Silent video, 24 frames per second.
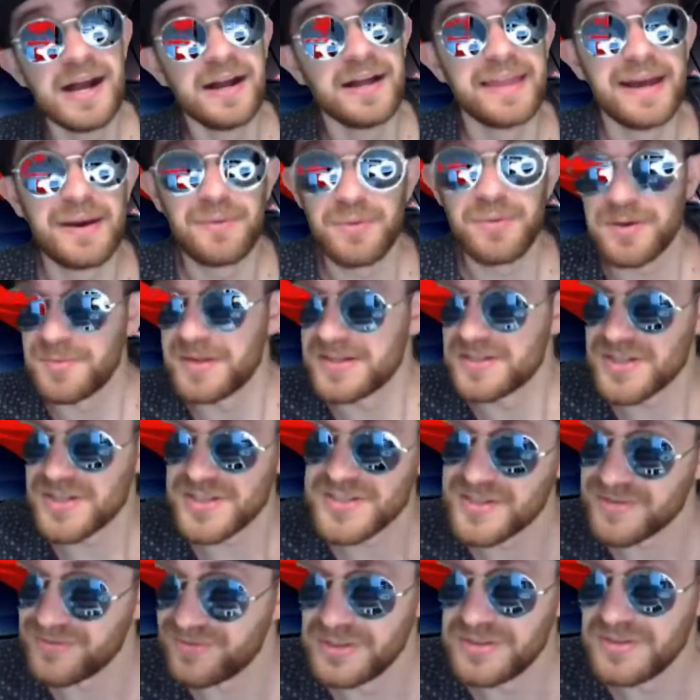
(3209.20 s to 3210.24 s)
That would have been
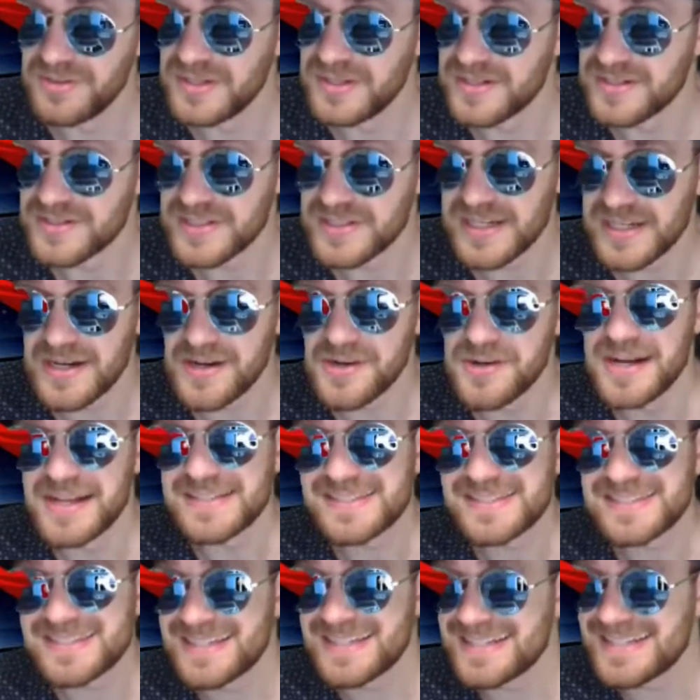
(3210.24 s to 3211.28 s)
just a few years ago. And
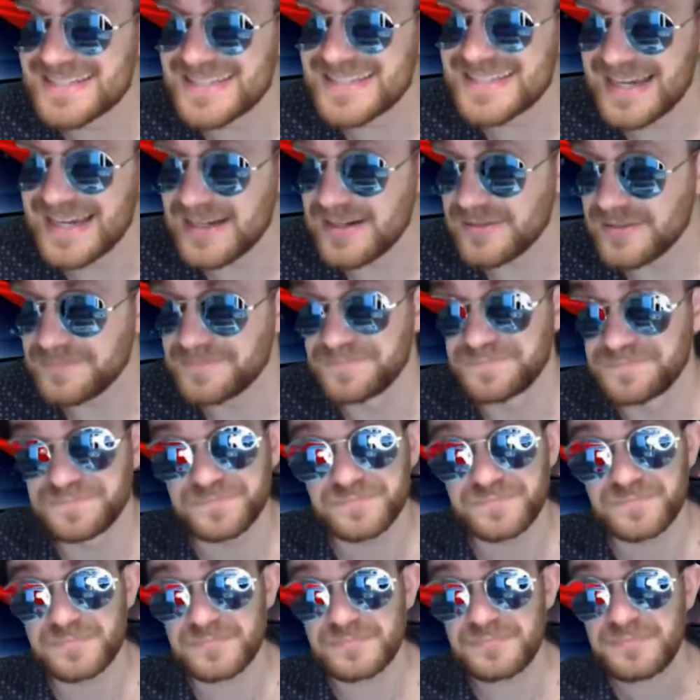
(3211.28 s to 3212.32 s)
since then,
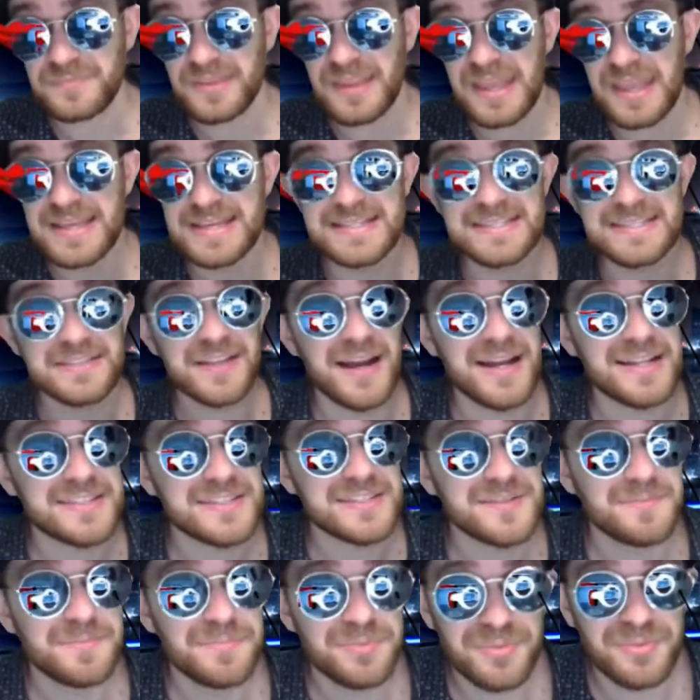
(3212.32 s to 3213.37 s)
he's got
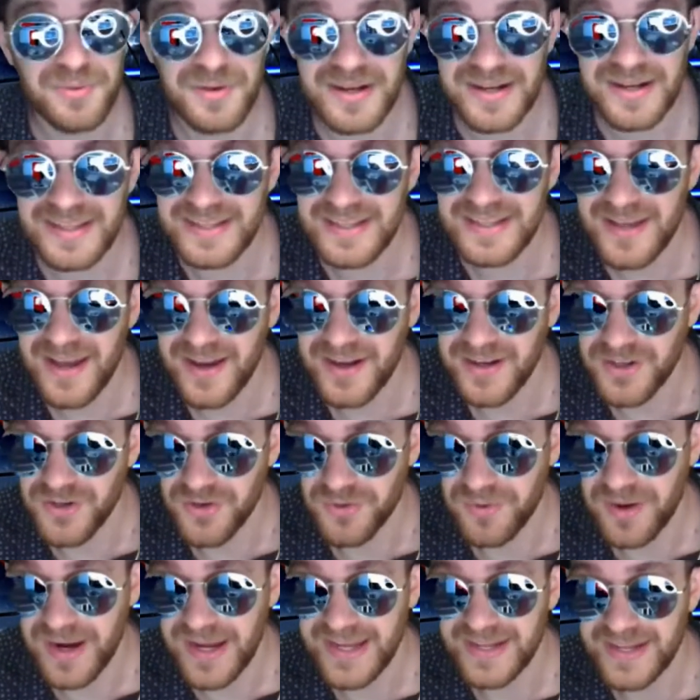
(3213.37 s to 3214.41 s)
some pretty
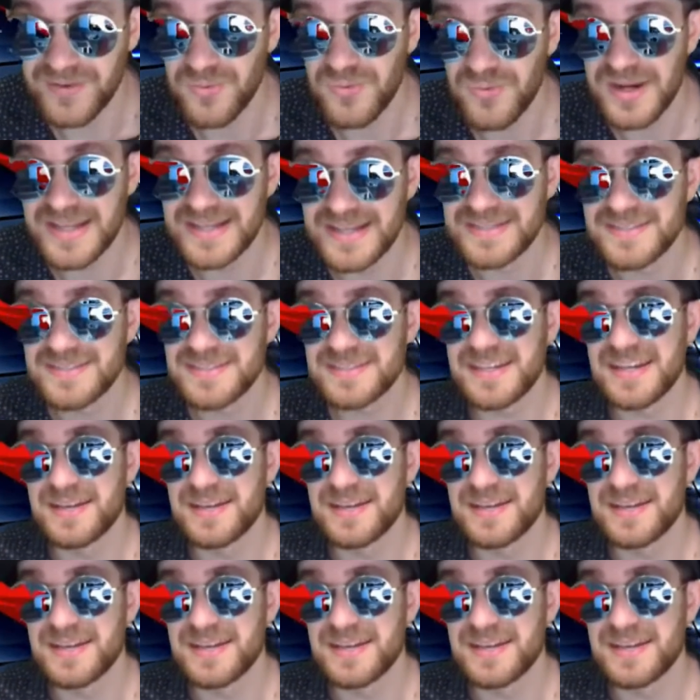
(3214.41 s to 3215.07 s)
great wins.